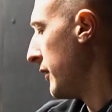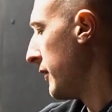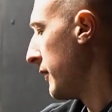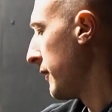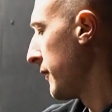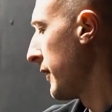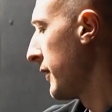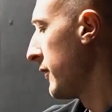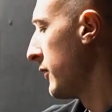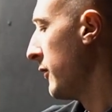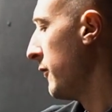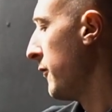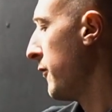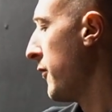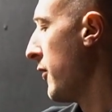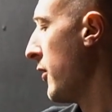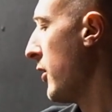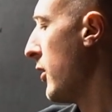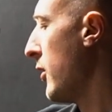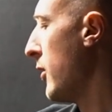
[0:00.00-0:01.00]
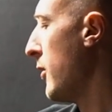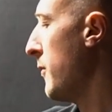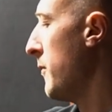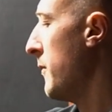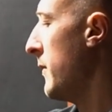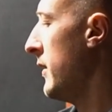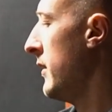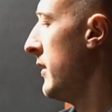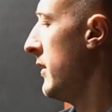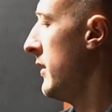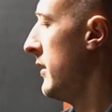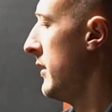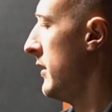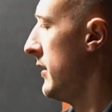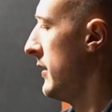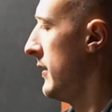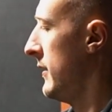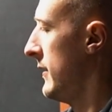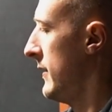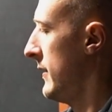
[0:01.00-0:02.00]
found them from, I
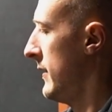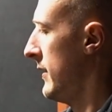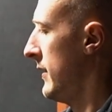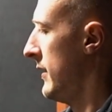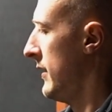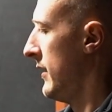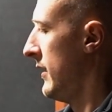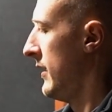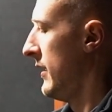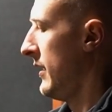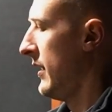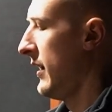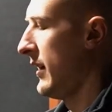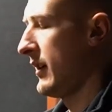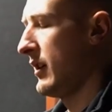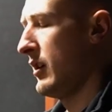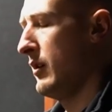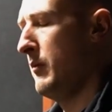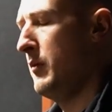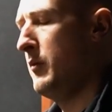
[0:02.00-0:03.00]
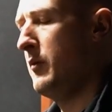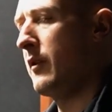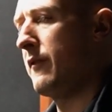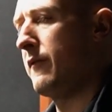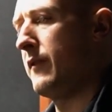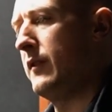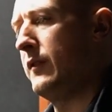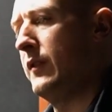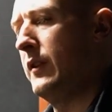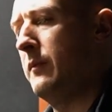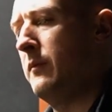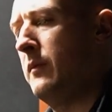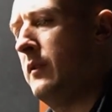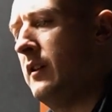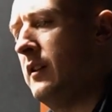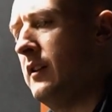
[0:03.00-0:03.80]
can't remember where I found them.